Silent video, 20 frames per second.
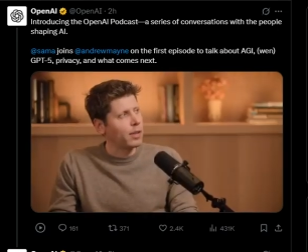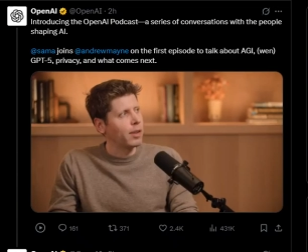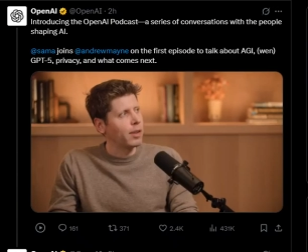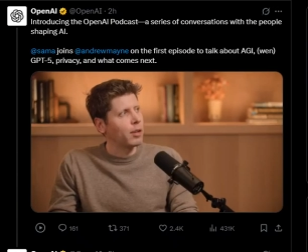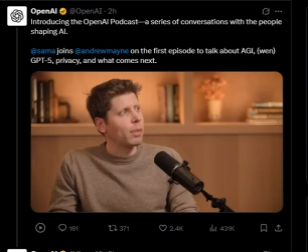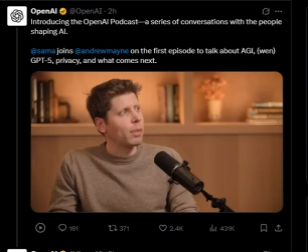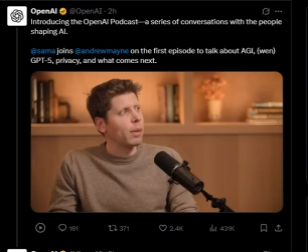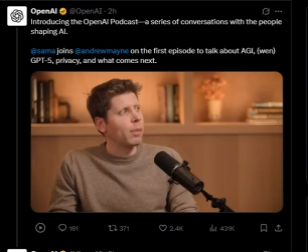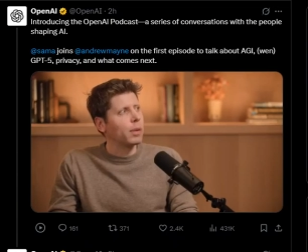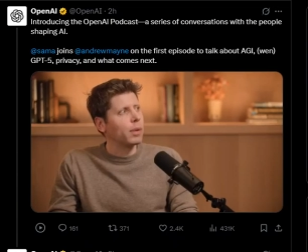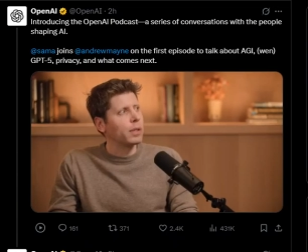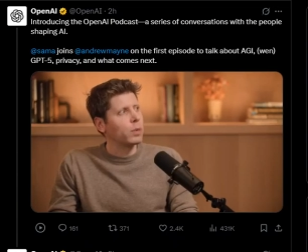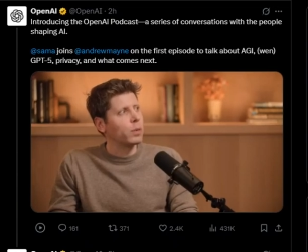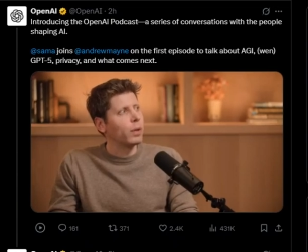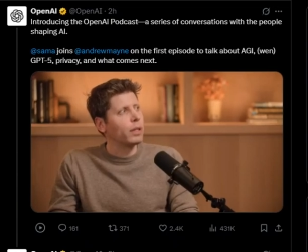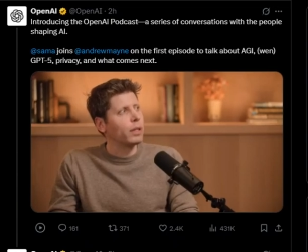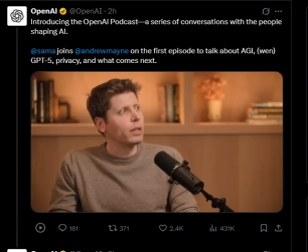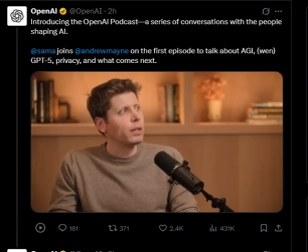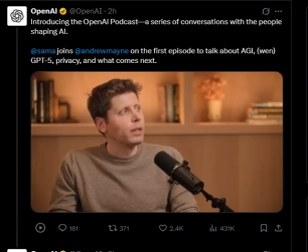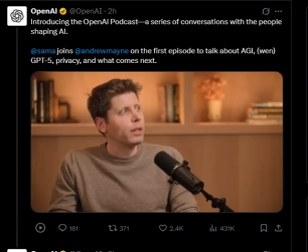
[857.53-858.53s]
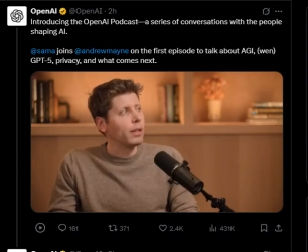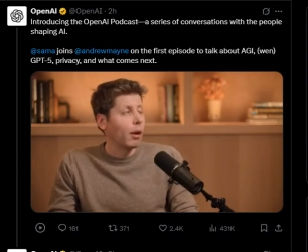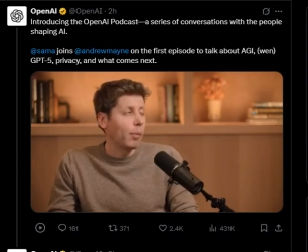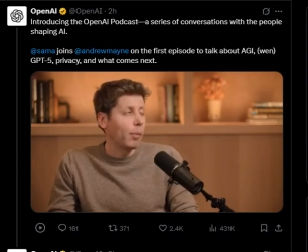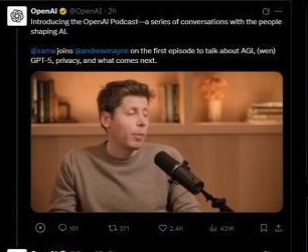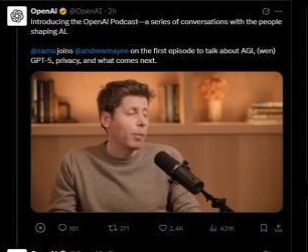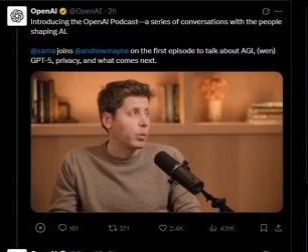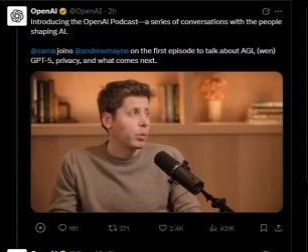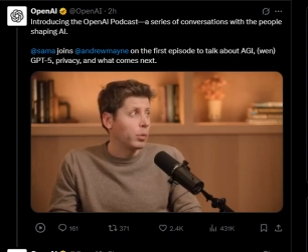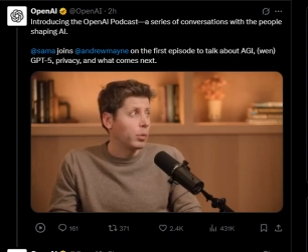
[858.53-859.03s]
lot of other people as well. There are
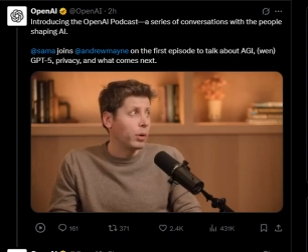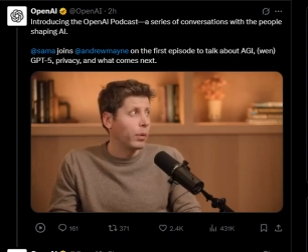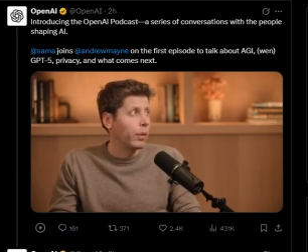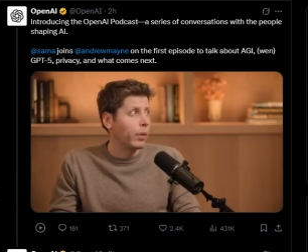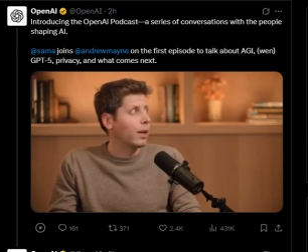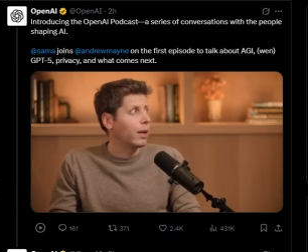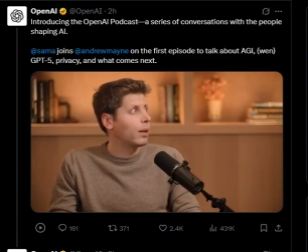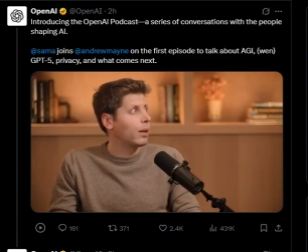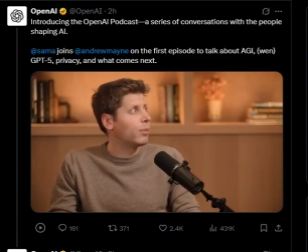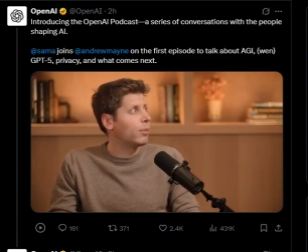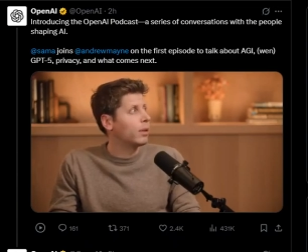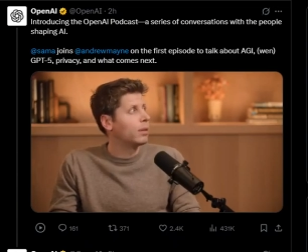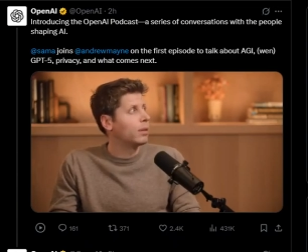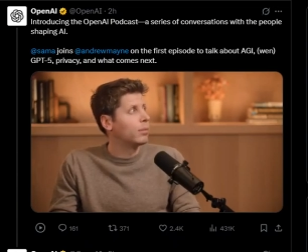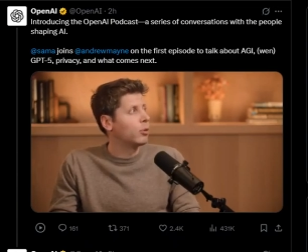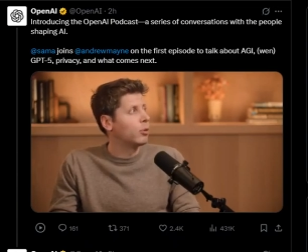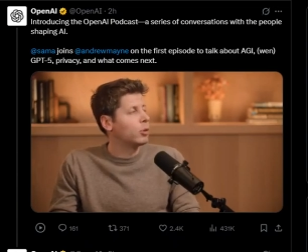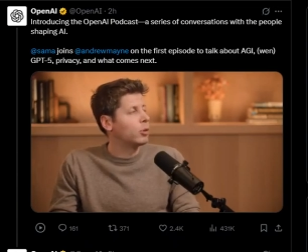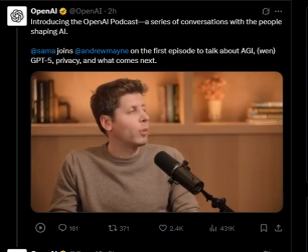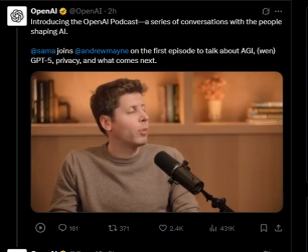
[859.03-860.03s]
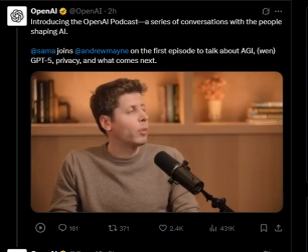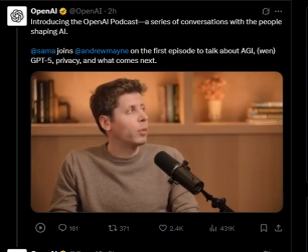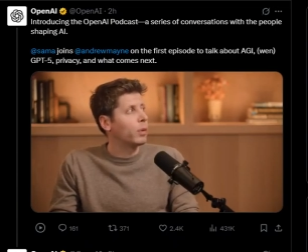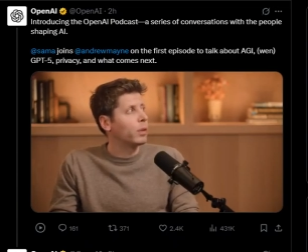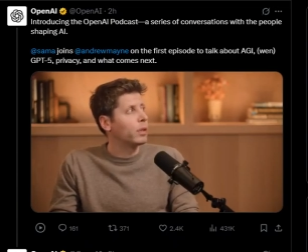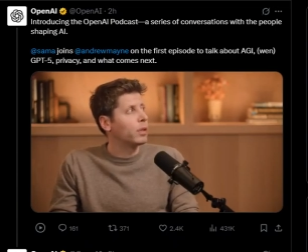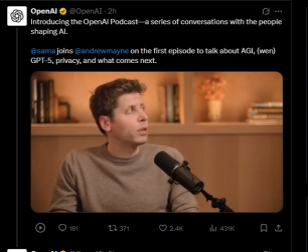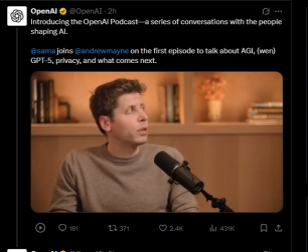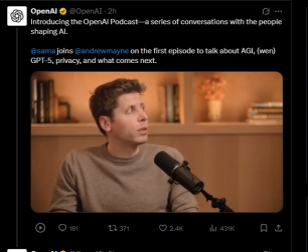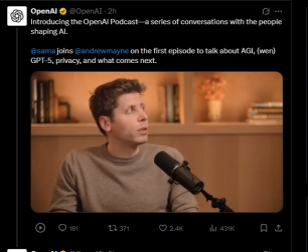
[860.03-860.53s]
people who don't like it, but most people
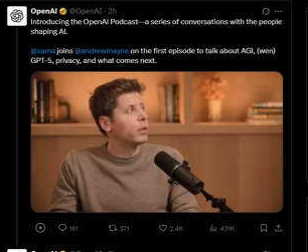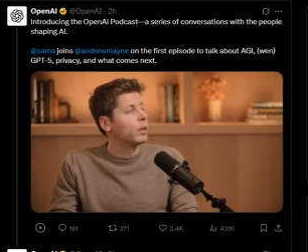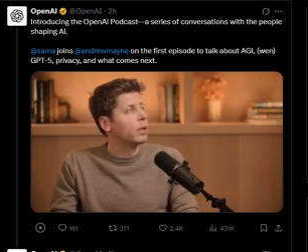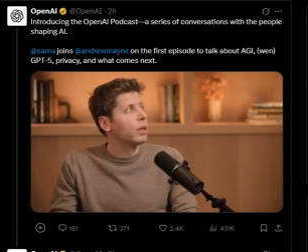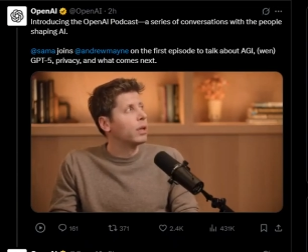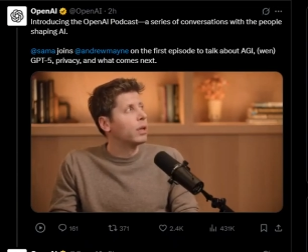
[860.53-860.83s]
really do.